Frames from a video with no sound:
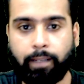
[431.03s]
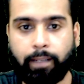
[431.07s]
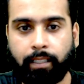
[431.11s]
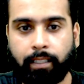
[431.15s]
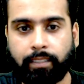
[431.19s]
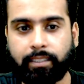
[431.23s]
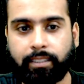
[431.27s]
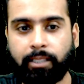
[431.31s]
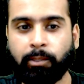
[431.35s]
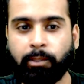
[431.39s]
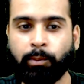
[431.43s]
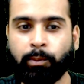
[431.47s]

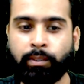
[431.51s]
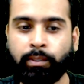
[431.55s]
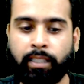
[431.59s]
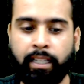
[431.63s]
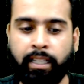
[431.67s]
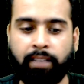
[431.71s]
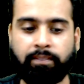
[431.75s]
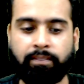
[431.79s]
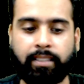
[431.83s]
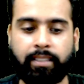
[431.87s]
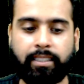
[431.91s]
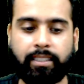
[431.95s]
Manas
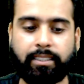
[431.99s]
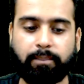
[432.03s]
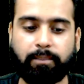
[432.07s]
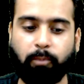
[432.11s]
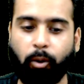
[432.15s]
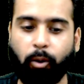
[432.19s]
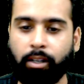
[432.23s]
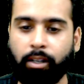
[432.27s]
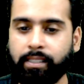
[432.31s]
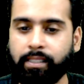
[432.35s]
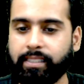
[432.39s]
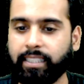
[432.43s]
Khanduja. If this
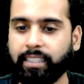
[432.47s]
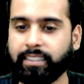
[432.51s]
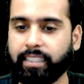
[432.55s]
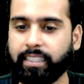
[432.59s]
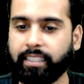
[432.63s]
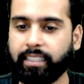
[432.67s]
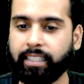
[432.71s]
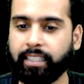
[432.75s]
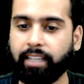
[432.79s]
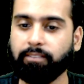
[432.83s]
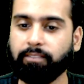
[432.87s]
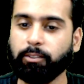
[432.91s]
small
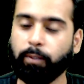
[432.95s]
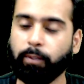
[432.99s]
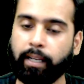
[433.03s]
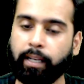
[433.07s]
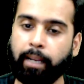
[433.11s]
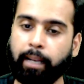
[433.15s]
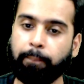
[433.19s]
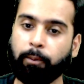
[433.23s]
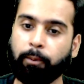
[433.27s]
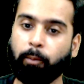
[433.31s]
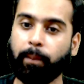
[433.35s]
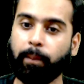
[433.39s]
session gives you an
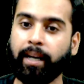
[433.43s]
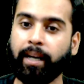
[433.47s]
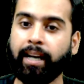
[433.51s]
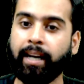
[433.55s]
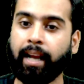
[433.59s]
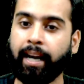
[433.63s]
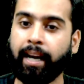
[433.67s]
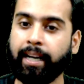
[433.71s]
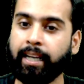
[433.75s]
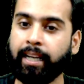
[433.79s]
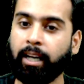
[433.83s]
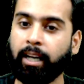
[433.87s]
appropriate
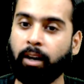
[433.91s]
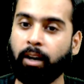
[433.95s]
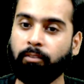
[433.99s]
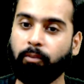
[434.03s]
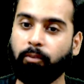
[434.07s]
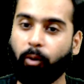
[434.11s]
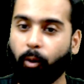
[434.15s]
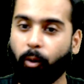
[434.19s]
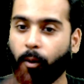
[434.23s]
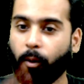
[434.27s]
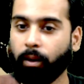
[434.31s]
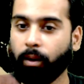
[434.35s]
idea
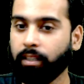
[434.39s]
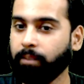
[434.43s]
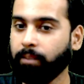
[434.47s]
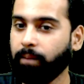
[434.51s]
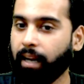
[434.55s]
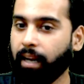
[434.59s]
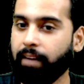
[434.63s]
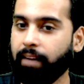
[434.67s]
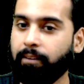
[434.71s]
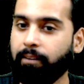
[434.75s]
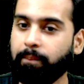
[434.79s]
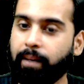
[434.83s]
of all the
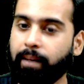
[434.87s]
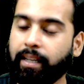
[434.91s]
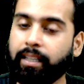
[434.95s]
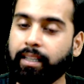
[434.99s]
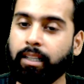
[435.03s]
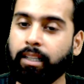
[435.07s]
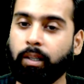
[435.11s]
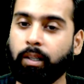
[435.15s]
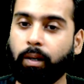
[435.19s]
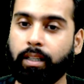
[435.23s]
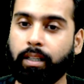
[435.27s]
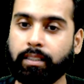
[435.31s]
private
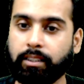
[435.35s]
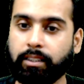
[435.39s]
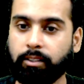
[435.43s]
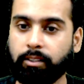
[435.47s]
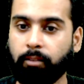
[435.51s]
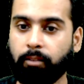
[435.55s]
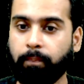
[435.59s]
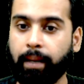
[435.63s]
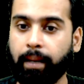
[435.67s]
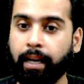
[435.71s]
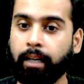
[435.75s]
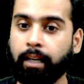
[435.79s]
medical colleges
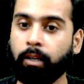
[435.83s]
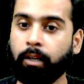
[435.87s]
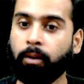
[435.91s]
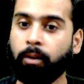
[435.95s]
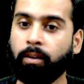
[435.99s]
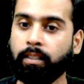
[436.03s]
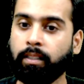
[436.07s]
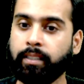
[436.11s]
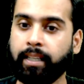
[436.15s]
of Bangalore,